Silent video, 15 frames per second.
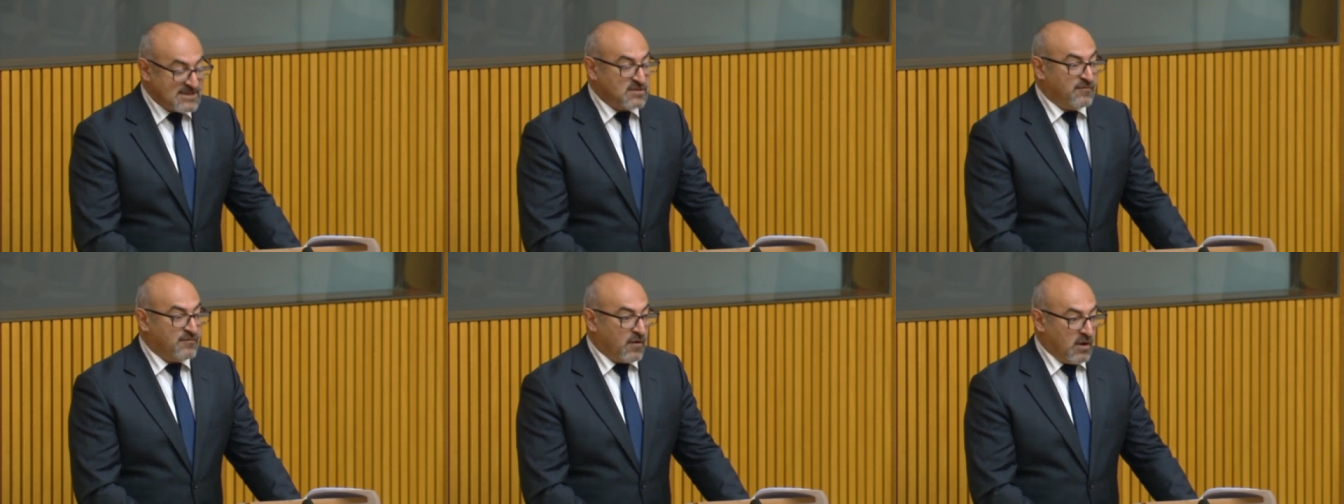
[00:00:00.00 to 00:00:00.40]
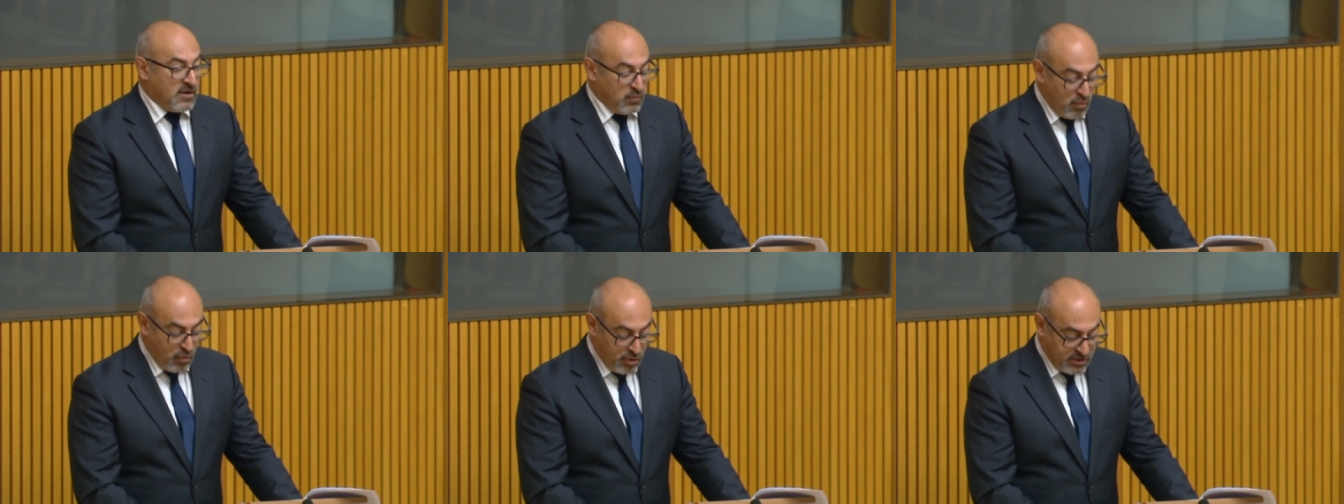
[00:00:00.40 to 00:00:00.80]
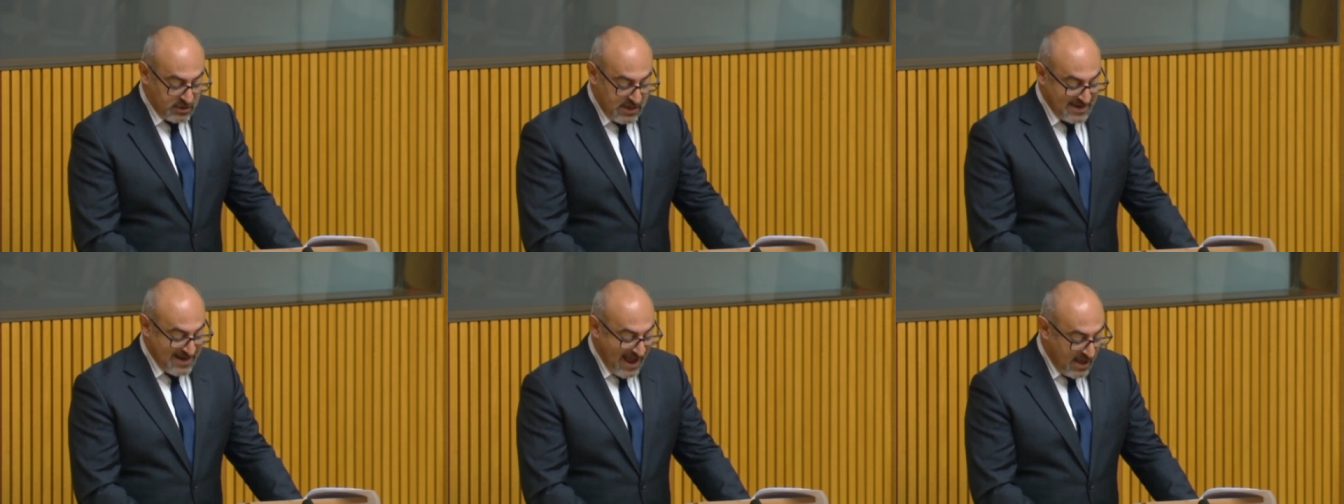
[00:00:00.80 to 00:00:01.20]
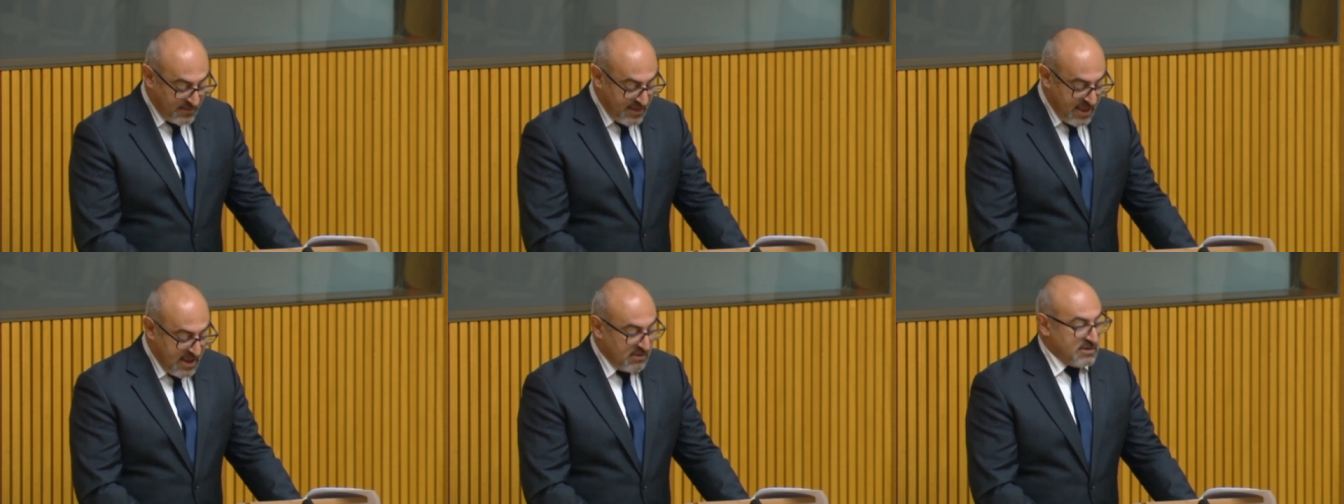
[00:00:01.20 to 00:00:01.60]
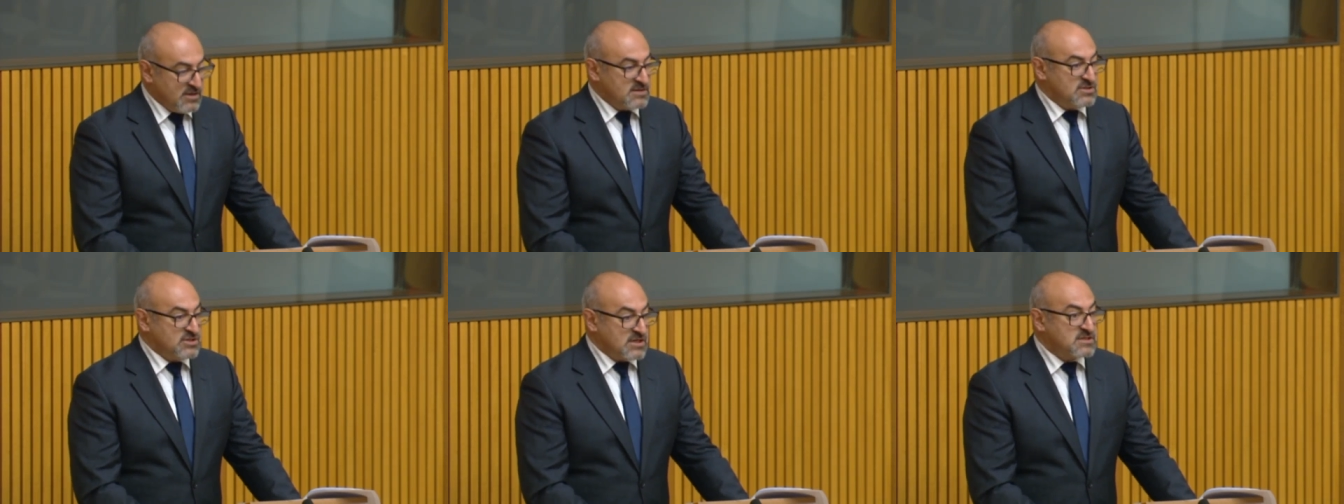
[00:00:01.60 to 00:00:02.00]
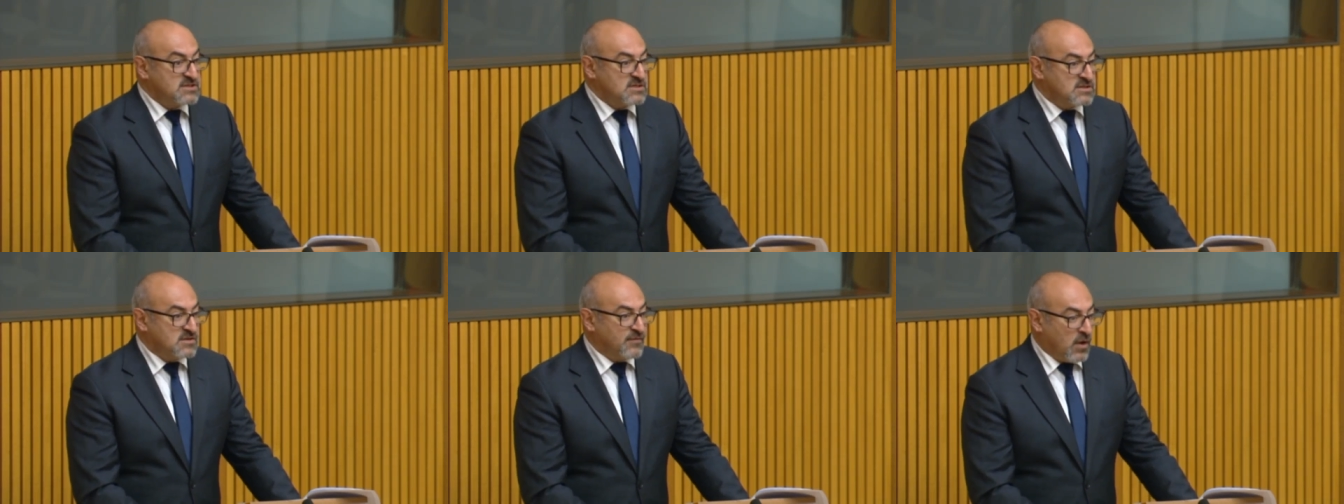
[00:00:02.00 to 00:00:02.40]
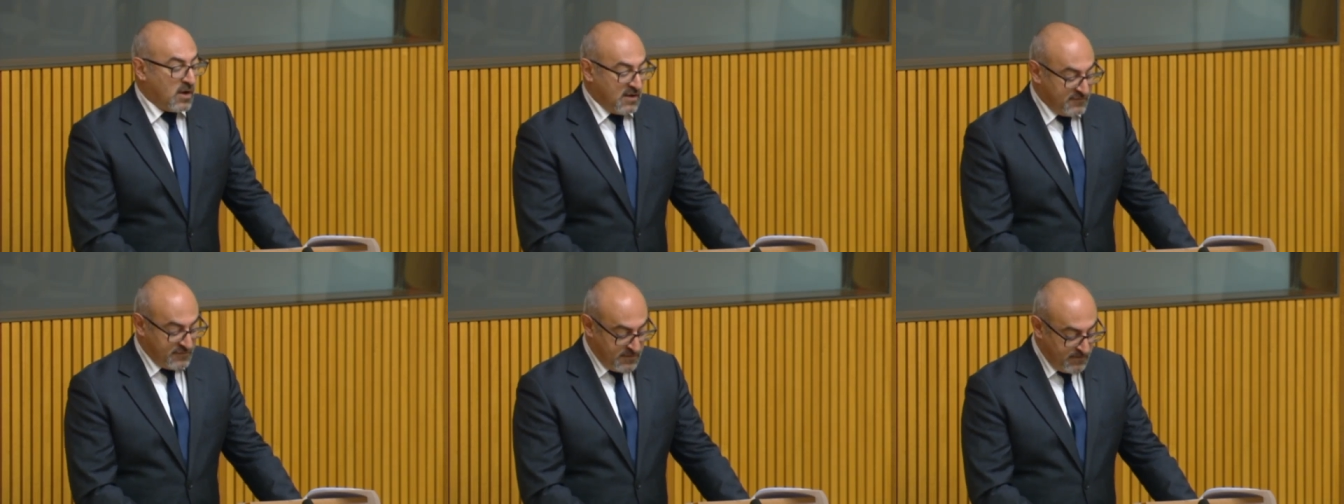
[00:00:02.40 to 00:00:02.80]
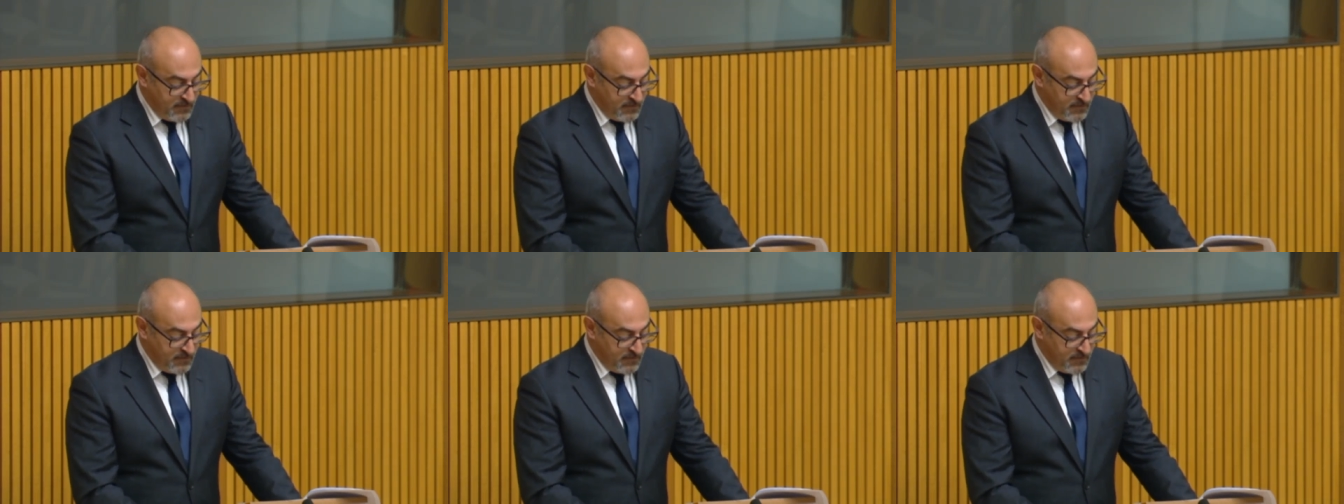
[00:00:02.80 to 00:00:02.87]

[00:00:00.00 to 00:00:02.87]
to find work in other areas just to survive.